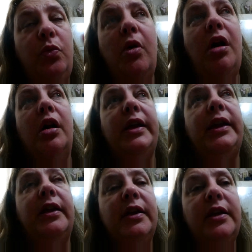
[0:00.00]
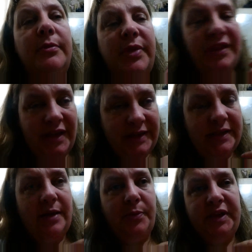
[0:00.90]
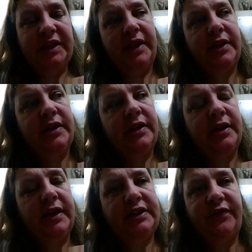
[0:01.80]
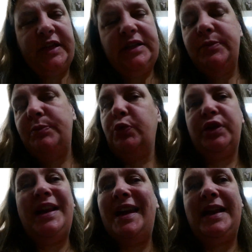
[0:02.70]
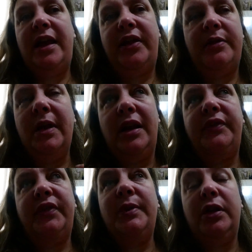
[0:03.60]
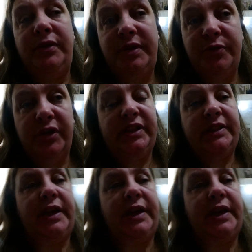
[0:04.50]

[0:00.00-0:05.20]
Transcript: why, but this celebrity death has affected me more than any other in my lifetime, including Princess